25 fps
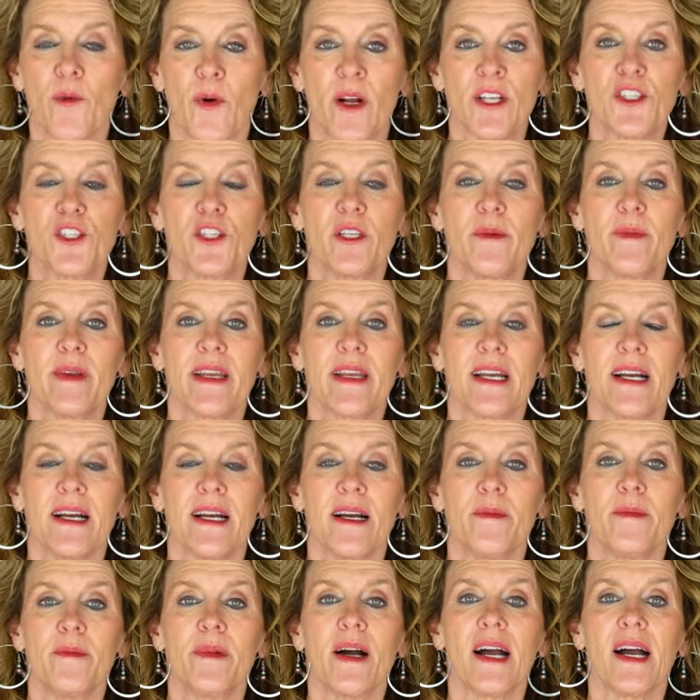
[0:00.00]
I want you to
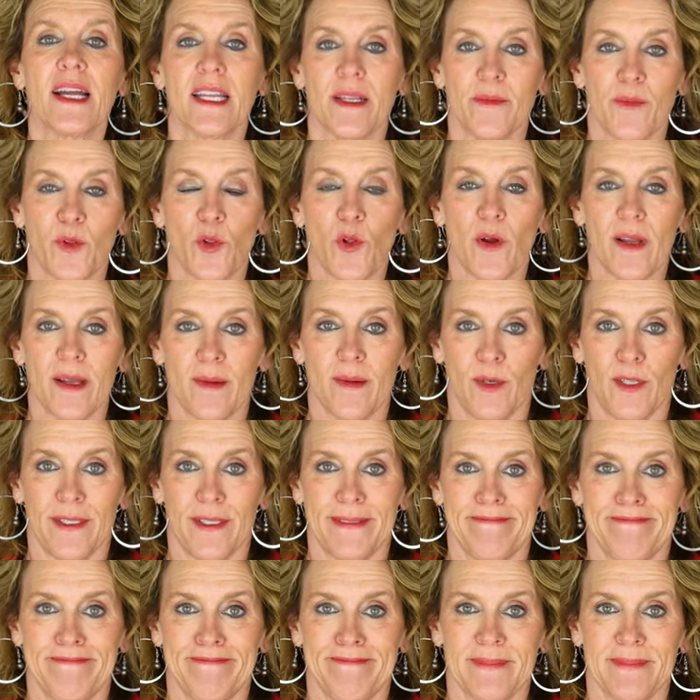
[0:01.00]
become
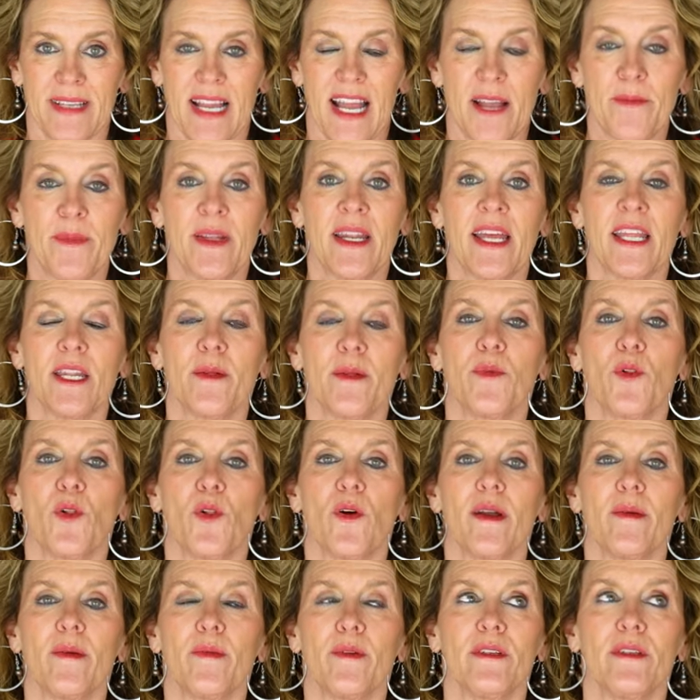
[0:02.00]
unemployable. I've been
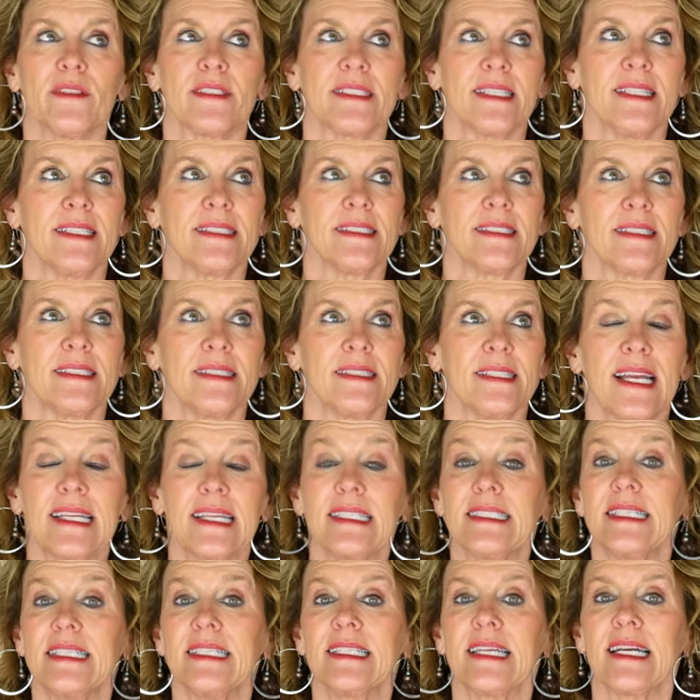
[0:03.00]
unemployable since
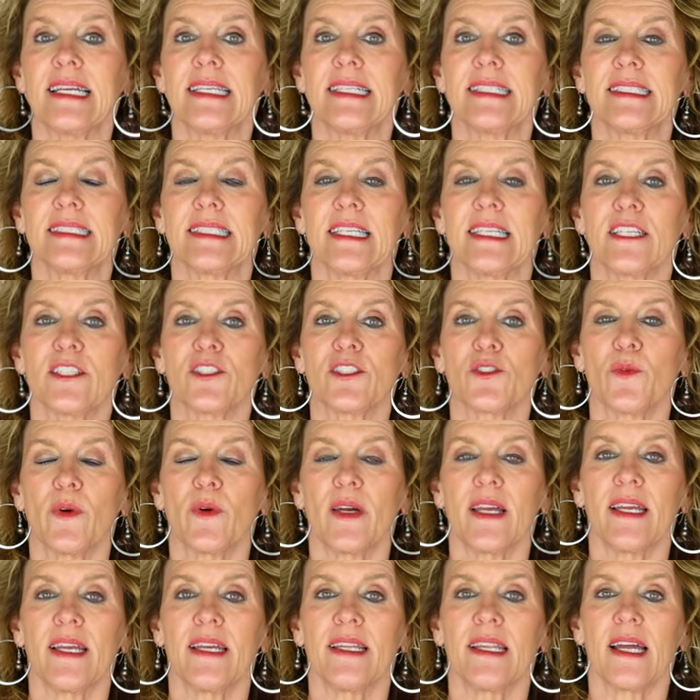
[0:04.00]
1996
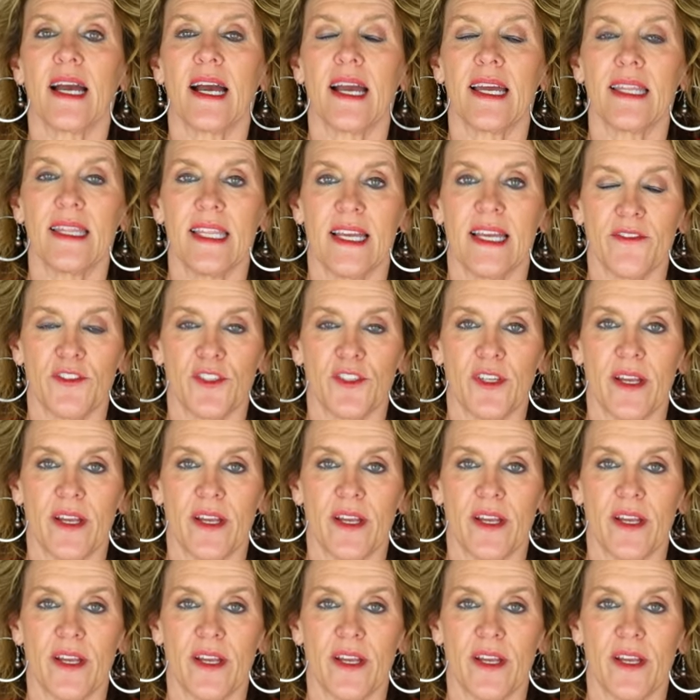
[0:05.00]
when I left